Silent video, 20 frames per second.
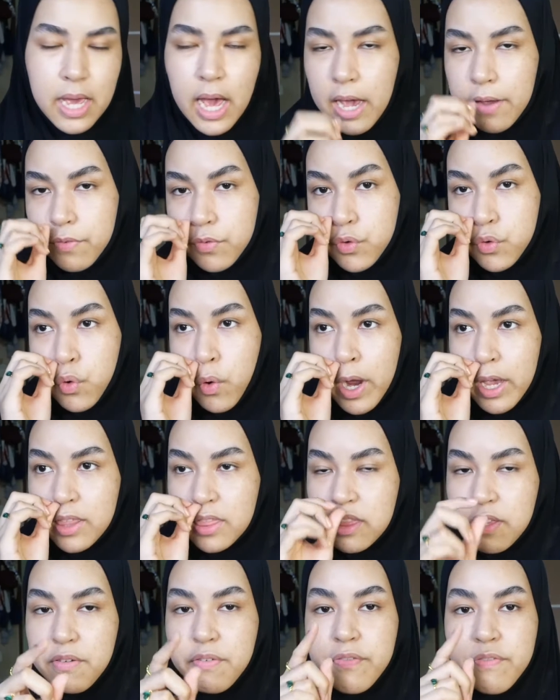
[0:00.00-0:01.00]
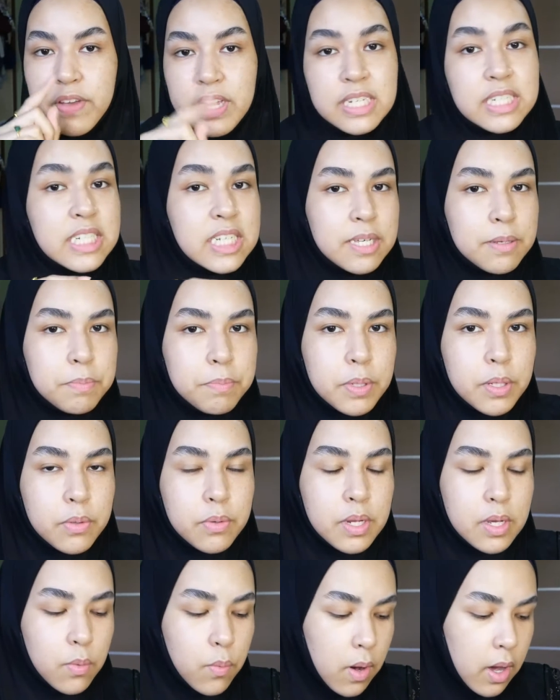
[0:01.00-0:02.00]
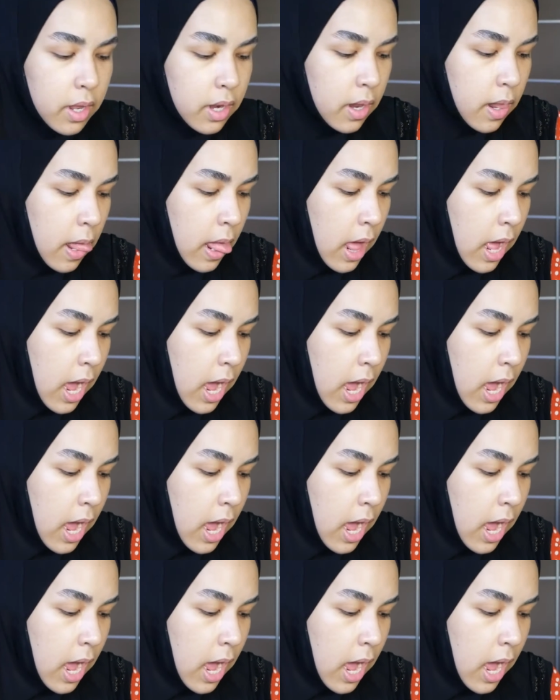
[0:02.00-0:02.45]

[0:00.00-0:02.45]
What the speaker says: I've tried the Fenty Beauty one.